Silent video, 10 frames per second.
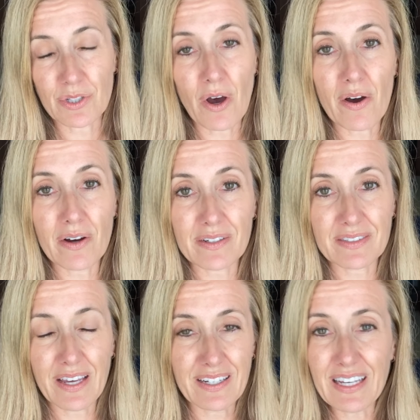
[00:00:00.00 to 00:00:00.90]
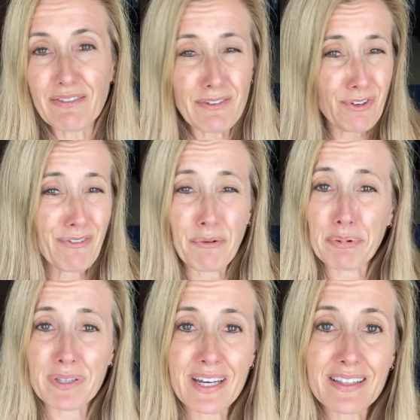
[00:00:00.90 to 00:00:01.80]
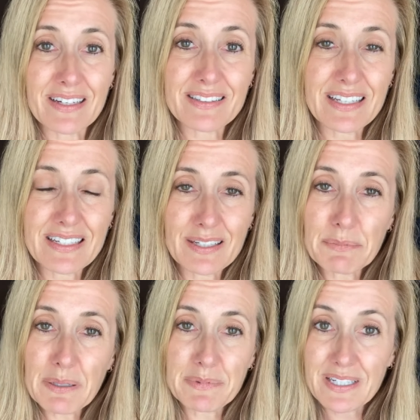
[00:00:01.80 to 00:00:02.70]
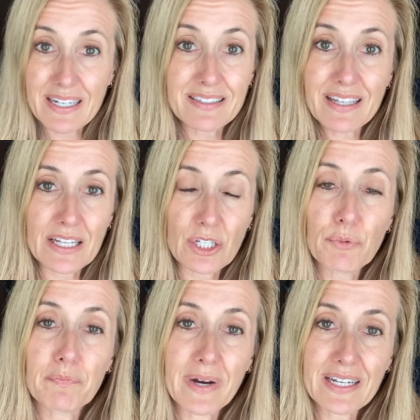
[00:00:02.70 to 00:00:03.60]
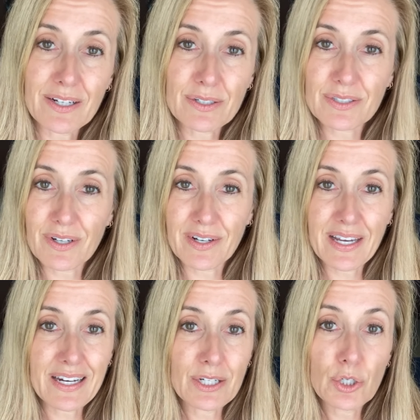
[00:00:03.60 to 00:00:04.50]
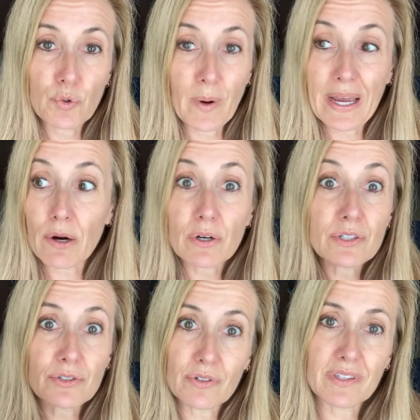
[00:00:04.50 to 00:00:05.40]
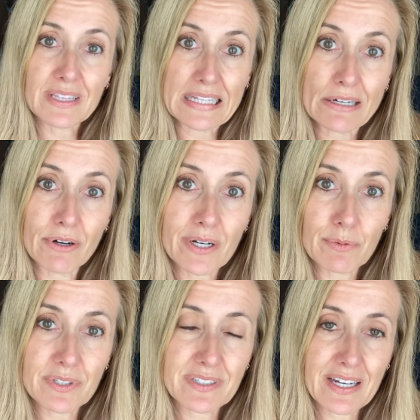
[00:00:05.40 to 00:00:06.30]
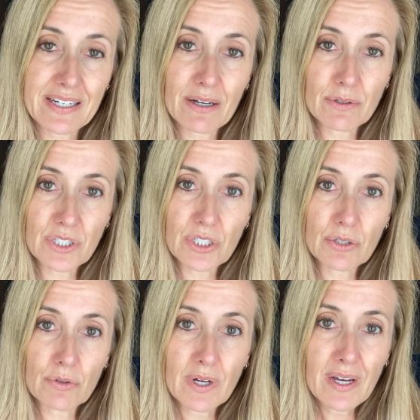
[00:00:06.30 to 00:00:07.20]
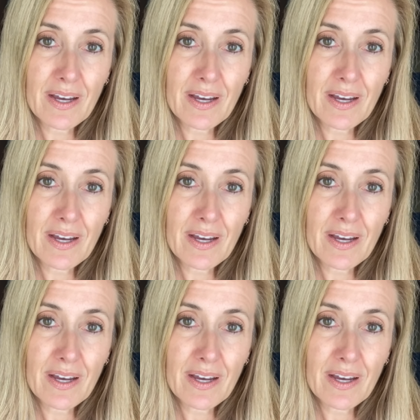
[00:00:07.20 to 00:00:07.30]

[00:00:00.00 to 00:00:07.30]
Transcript: songs. And even if you have a playlist, like sometimes, like I said, you might hear a song in a new way, or a certain lyric will stand out to you.